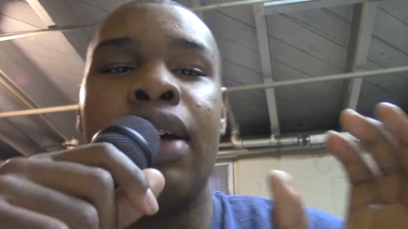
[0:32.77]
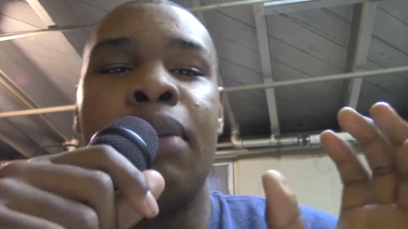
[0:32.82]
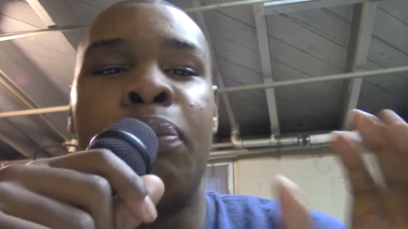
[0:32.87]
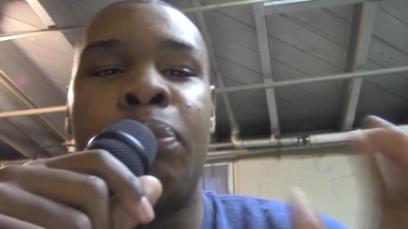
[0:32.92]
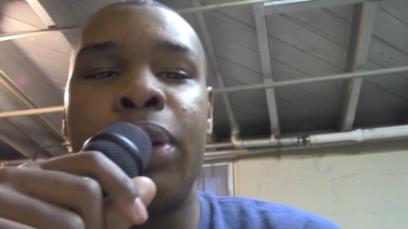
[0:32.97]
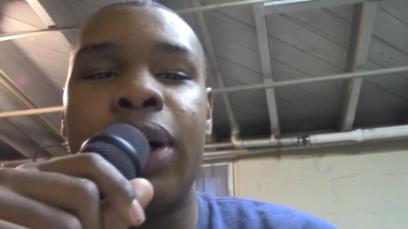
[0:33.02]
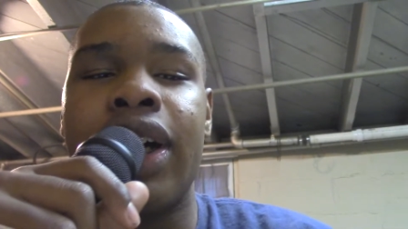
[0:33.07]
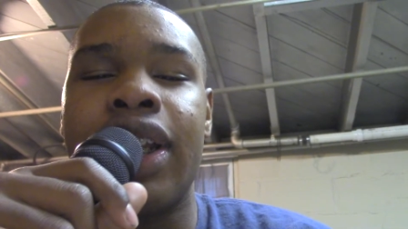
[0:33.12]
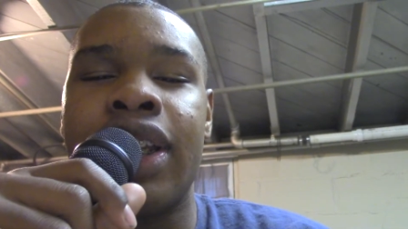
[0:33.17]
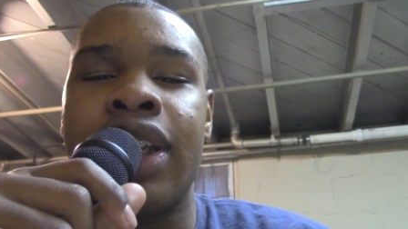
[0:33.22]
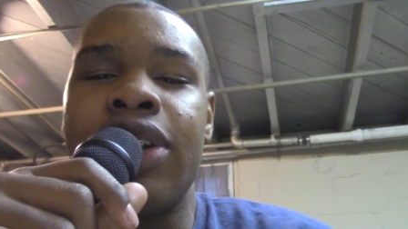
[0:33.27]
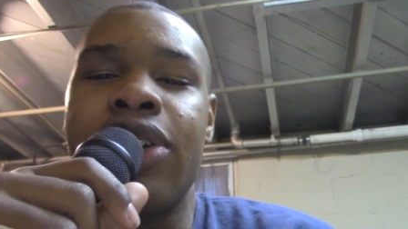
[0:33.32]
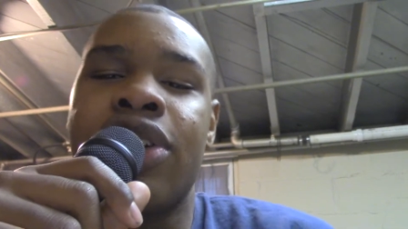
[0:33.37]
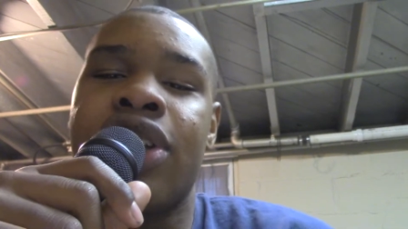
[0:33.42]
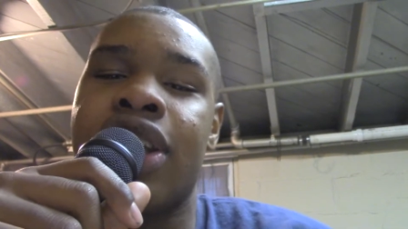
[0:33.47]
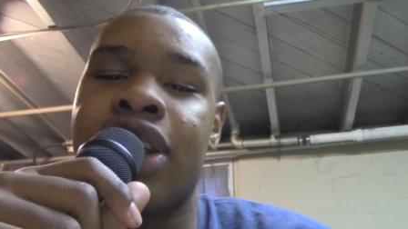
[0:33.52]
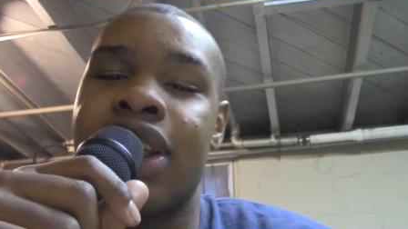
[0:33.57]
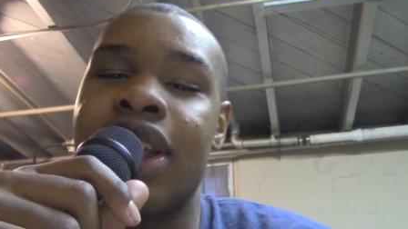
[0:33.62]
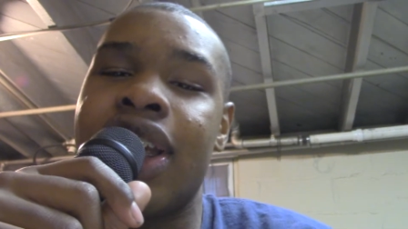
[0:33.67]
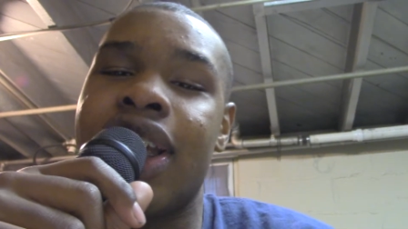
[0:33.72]
But here's
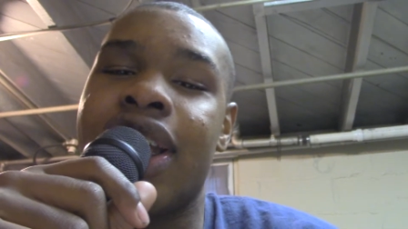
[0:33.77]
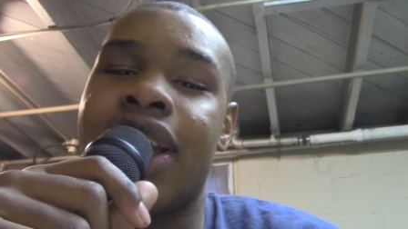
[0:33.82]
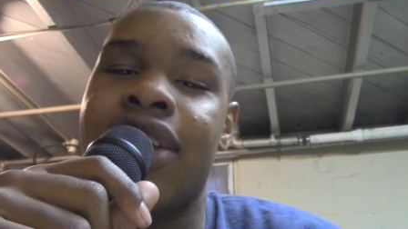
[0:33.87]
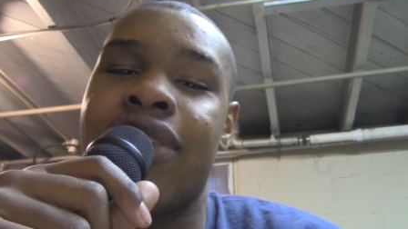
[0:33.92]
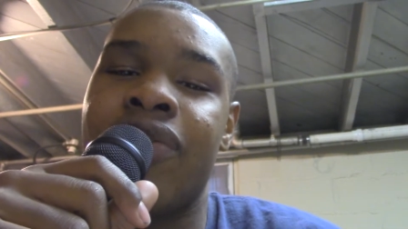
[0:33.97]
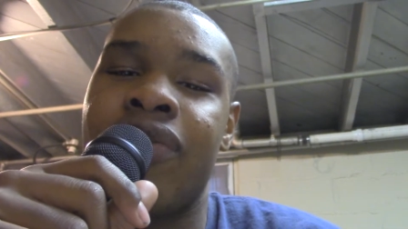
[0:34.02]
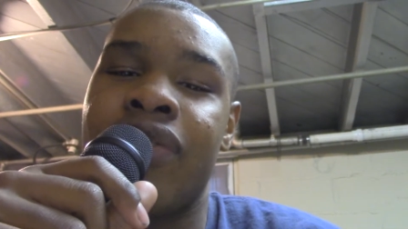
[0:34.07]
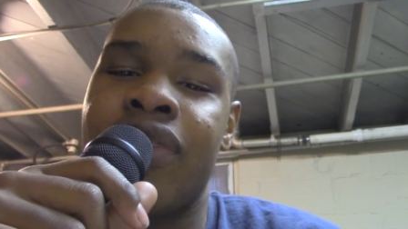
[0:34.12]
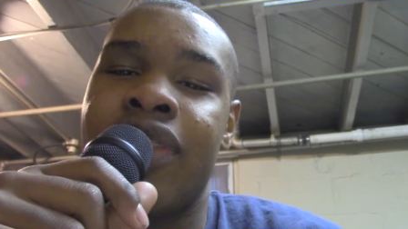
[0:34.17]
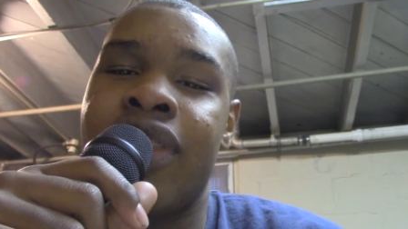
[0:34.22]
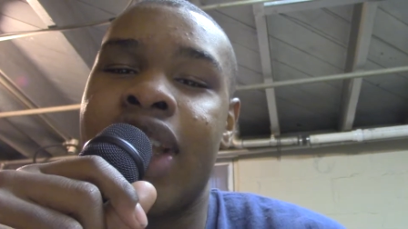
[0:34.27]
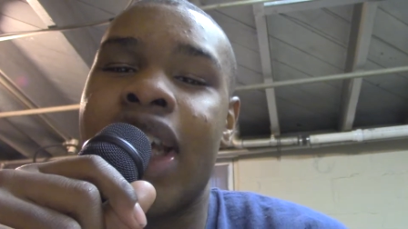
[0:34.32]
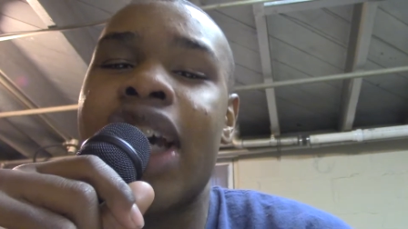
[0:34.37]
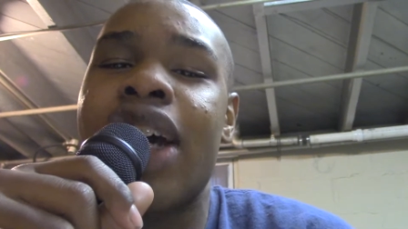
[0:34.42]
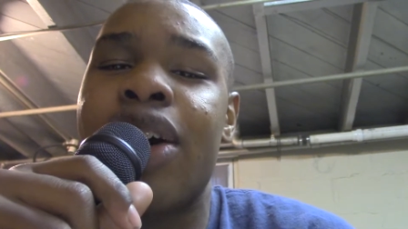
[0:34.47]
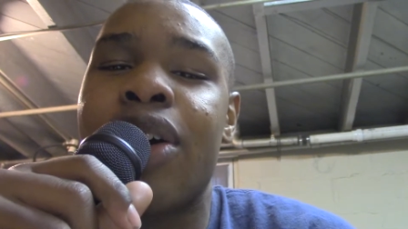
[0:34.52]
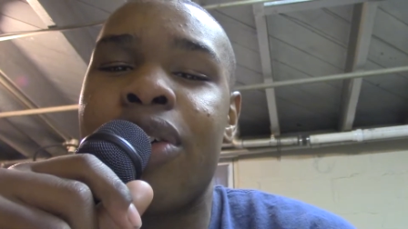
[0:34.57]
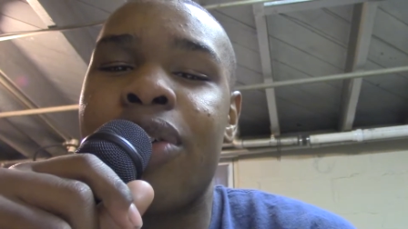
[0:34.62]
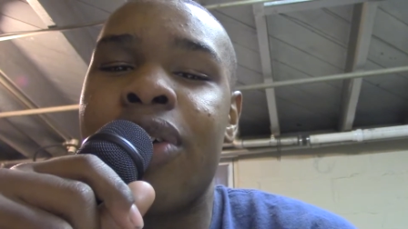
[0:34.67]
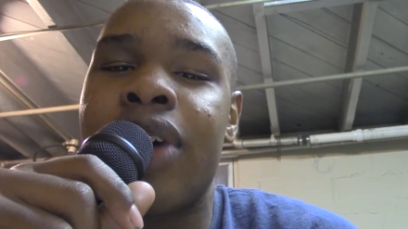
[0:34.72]
the thing.
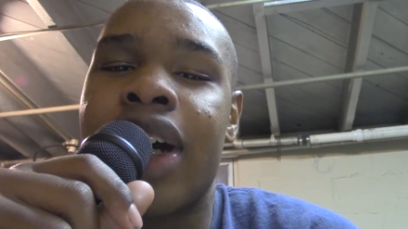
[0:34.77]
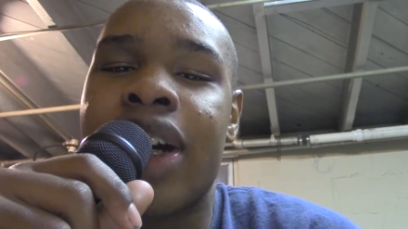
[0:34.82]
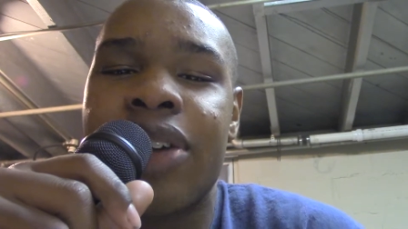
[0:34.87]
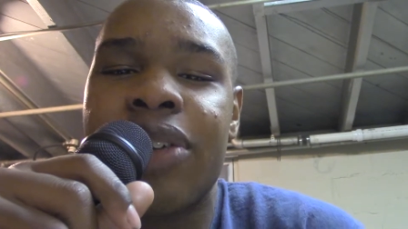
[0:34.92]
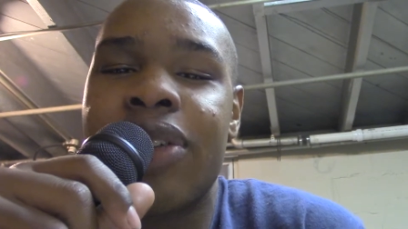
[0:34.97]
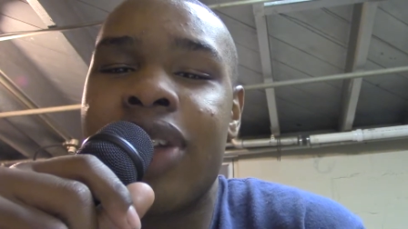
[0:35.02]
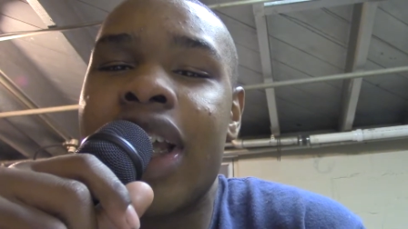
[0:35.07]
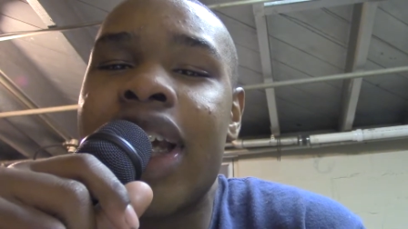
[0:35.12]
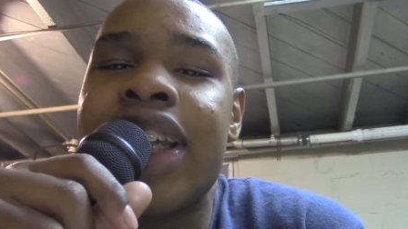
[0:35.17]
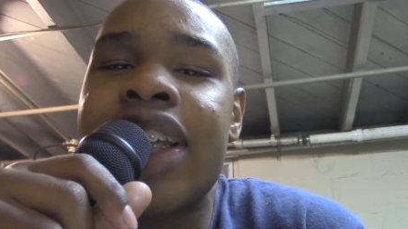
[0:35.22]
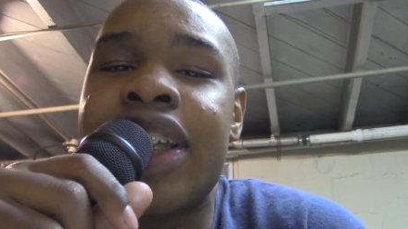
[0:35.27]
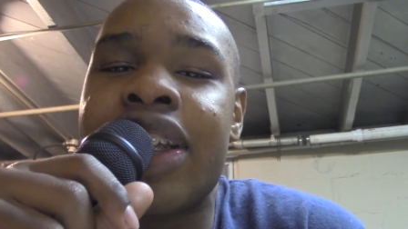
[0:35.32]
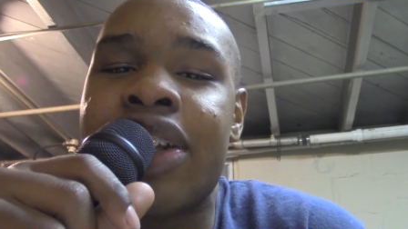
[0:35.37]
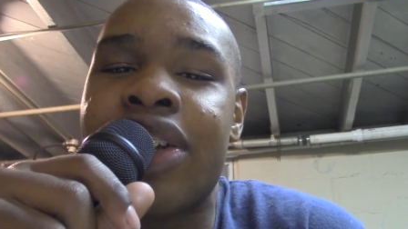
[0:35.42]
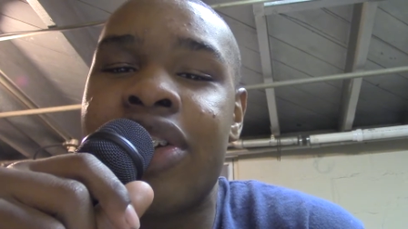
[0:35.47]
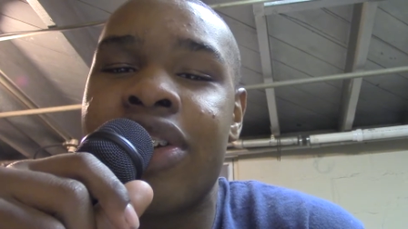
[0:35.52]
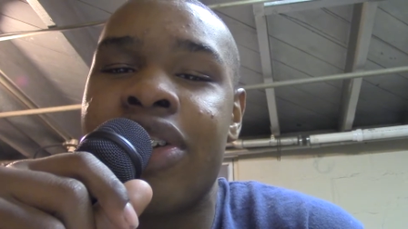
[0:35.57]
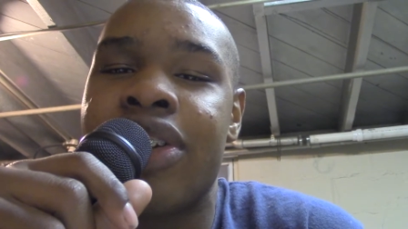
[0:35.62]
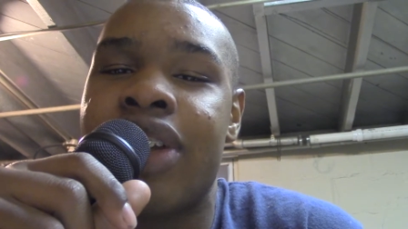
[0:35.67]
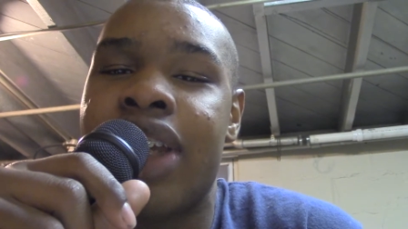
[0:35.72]
Now, I don't like it.
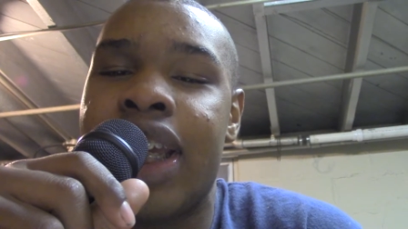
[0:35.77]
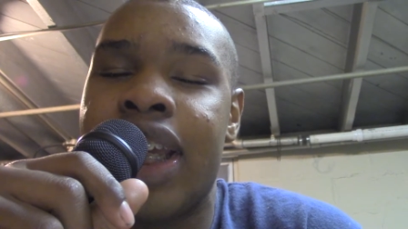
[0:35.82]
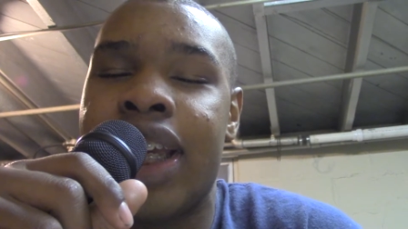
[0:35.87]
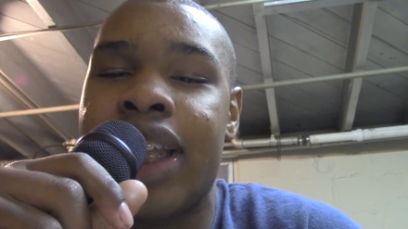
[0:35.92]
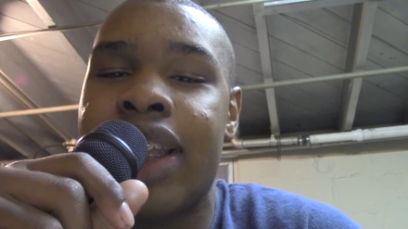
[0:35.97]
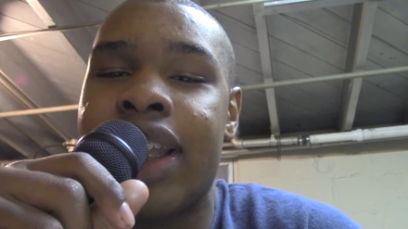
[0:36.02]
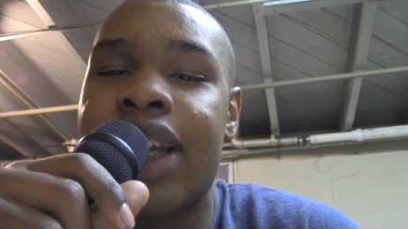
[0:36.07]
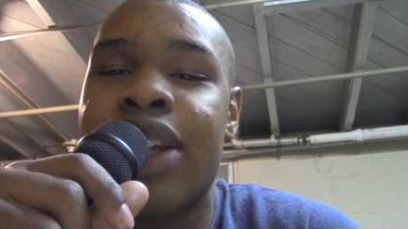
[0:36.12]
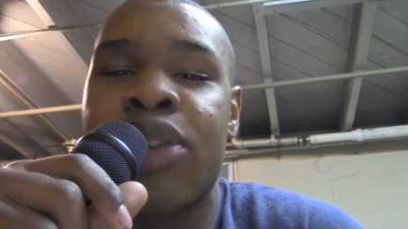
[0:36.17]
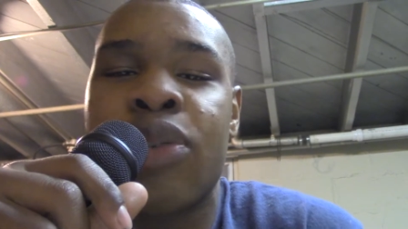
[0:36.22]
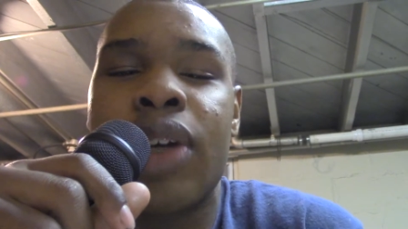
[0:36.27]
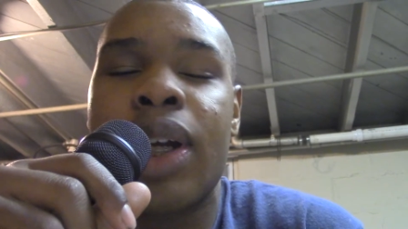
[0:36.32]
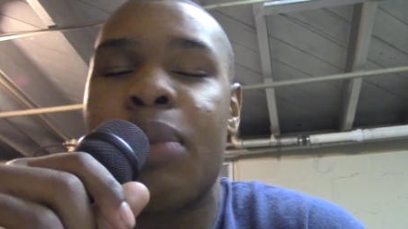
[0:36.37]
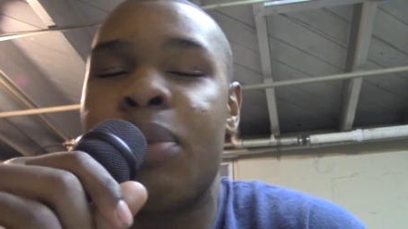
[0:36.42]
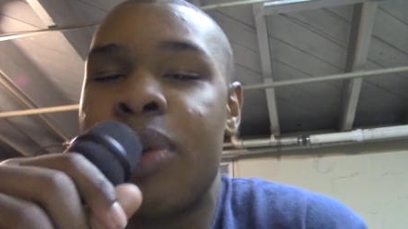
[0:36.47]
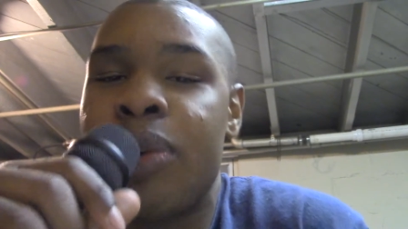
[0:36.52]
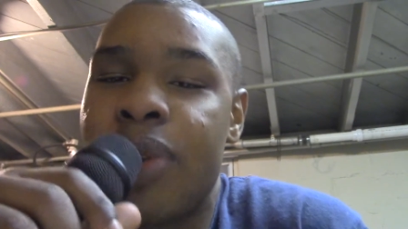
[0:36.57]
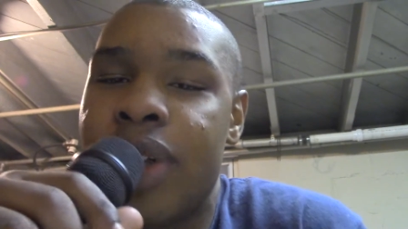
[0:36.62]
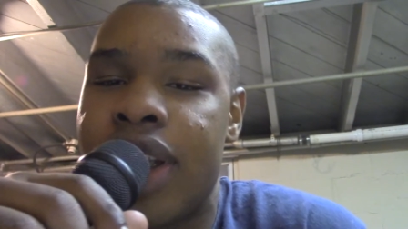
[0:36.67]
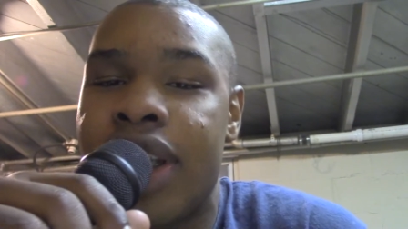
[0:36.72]
And that's why I'm
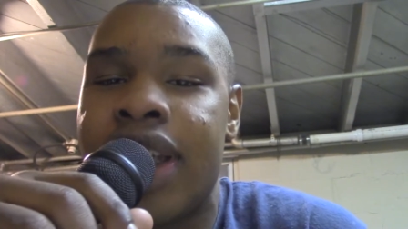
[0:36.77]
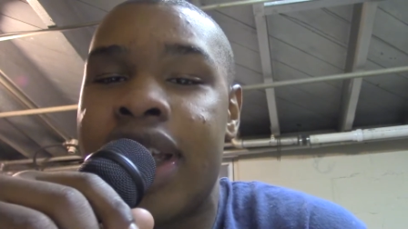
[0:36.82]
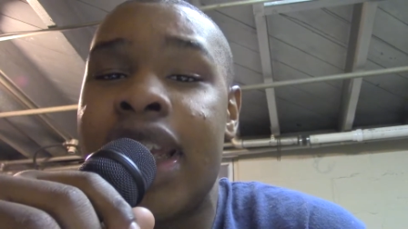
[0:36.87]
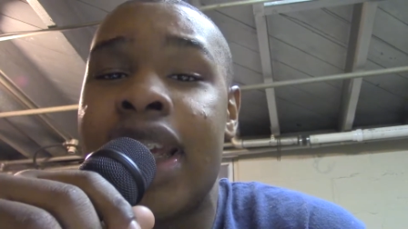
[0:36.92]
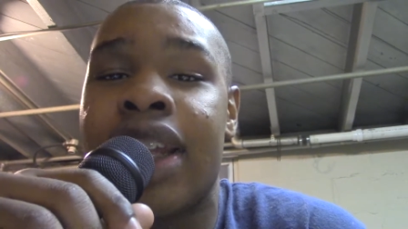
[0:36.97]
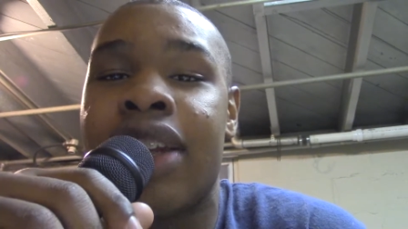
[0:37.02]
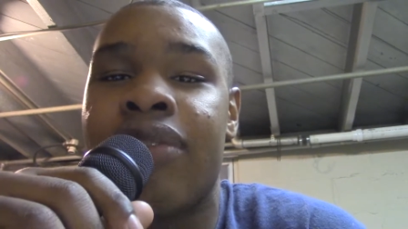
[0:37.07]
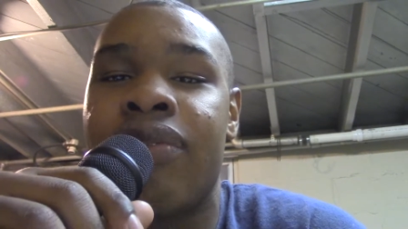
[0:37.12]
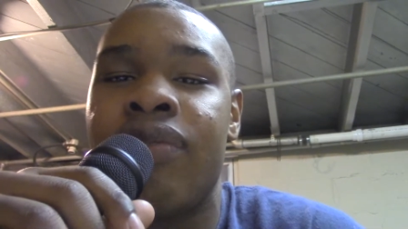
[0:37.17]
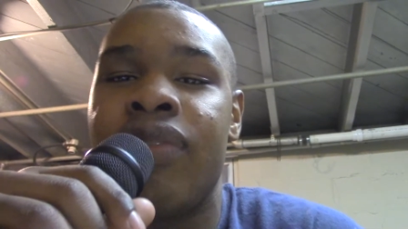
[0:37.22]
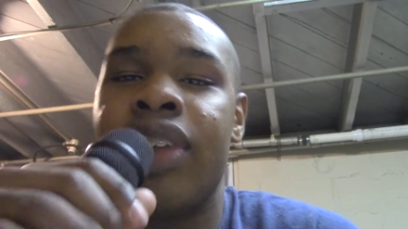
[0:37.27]
doing it again.